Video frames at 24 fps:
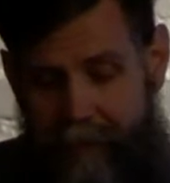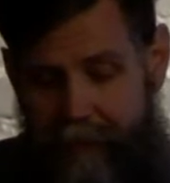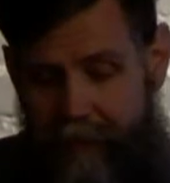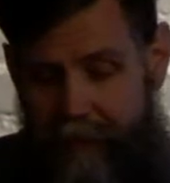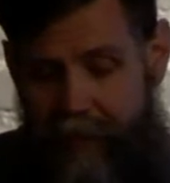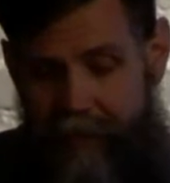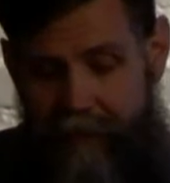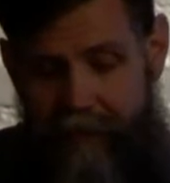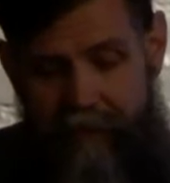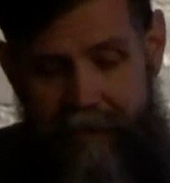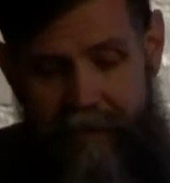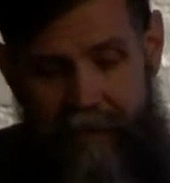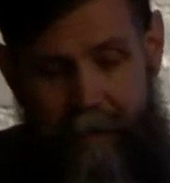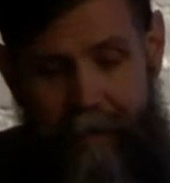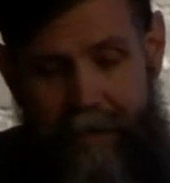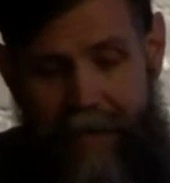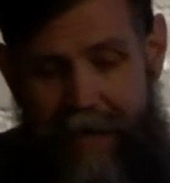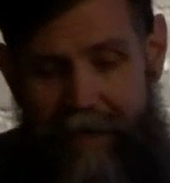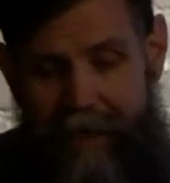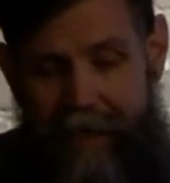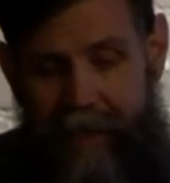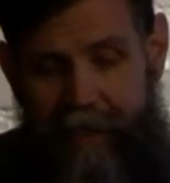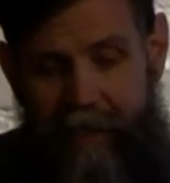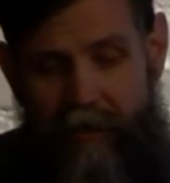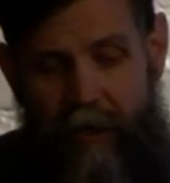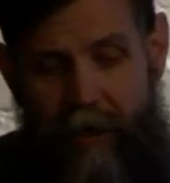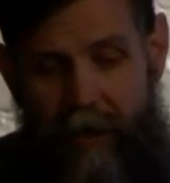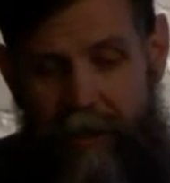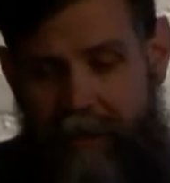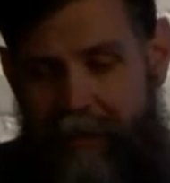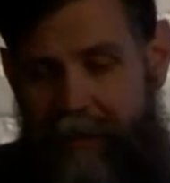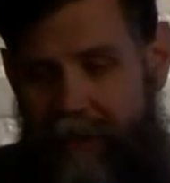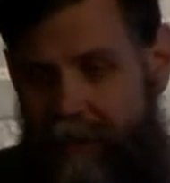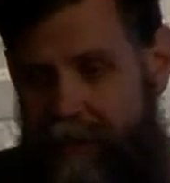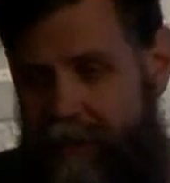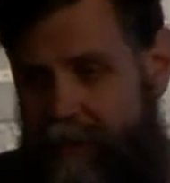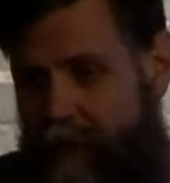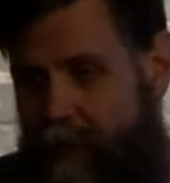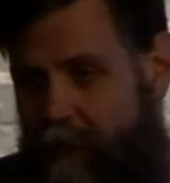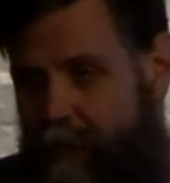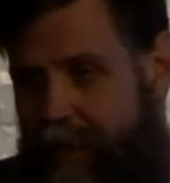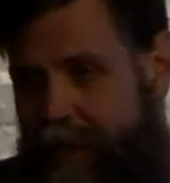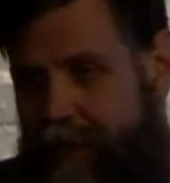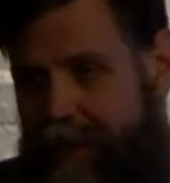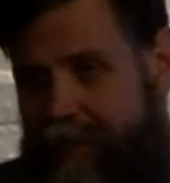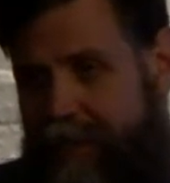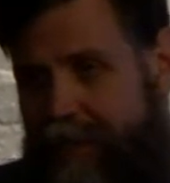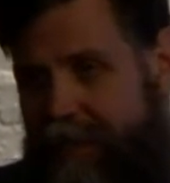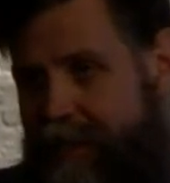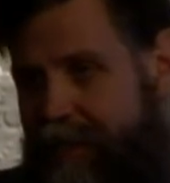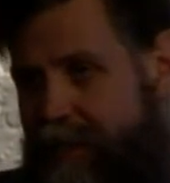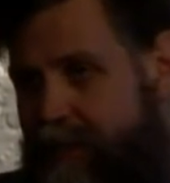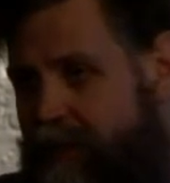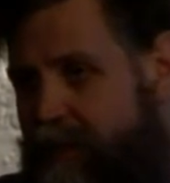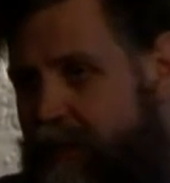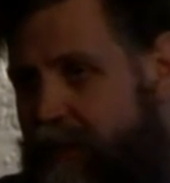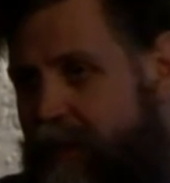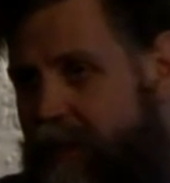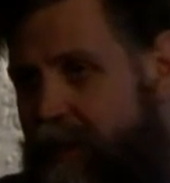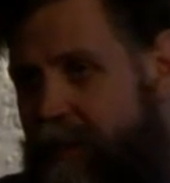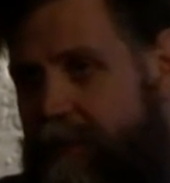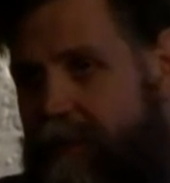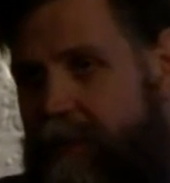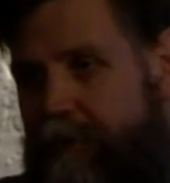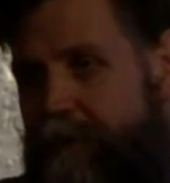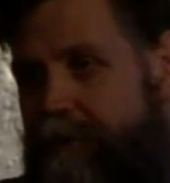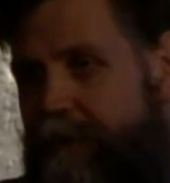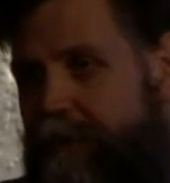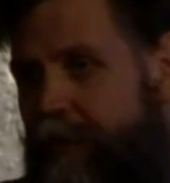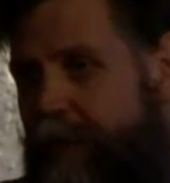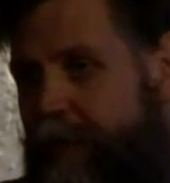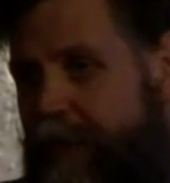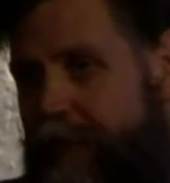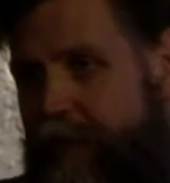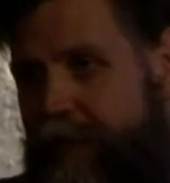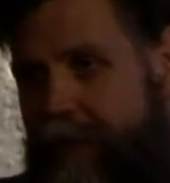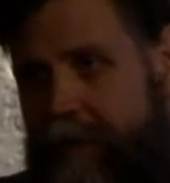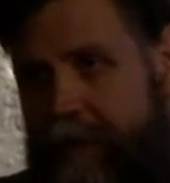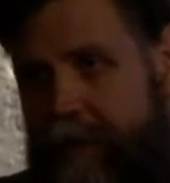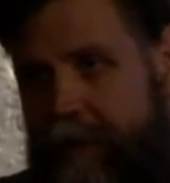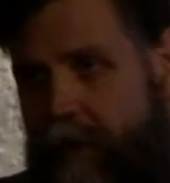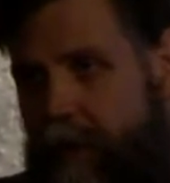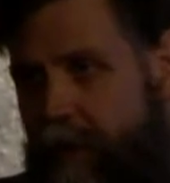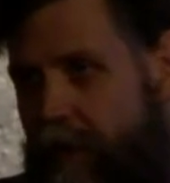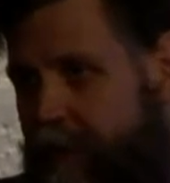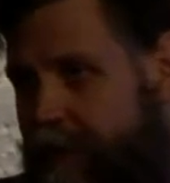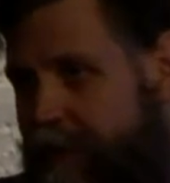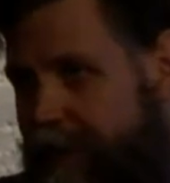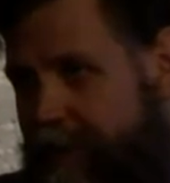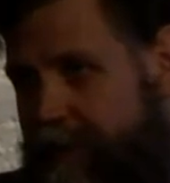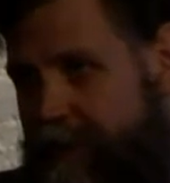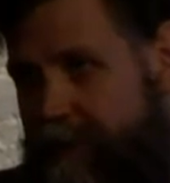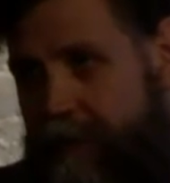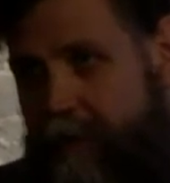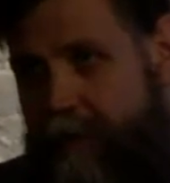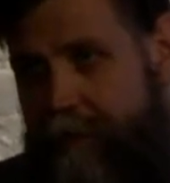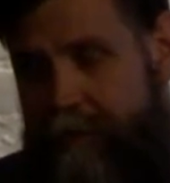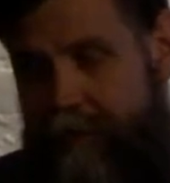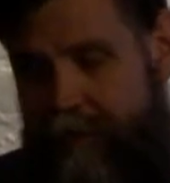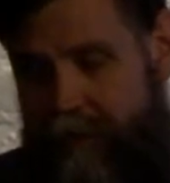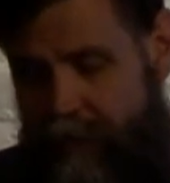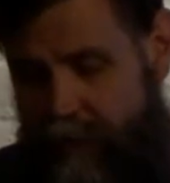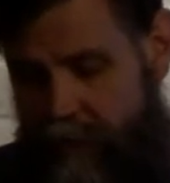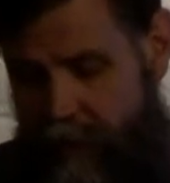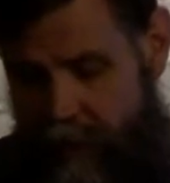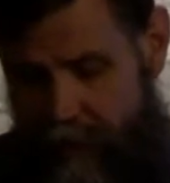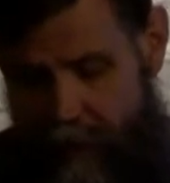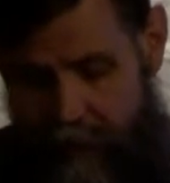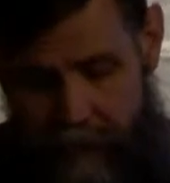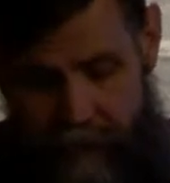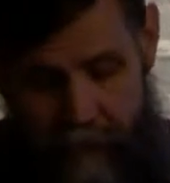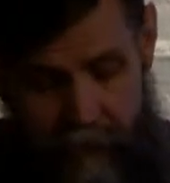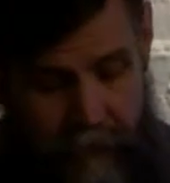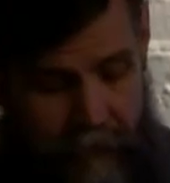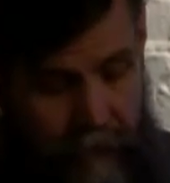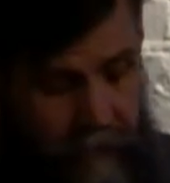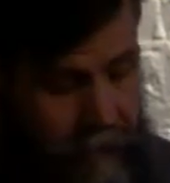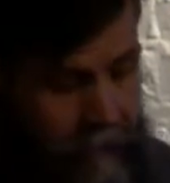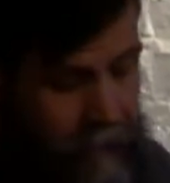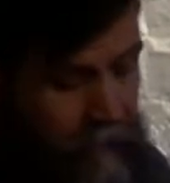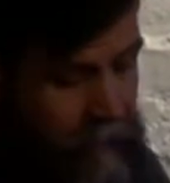That's the back-end architecture, the way the data gets shared, the front end, all of that stuff has changed.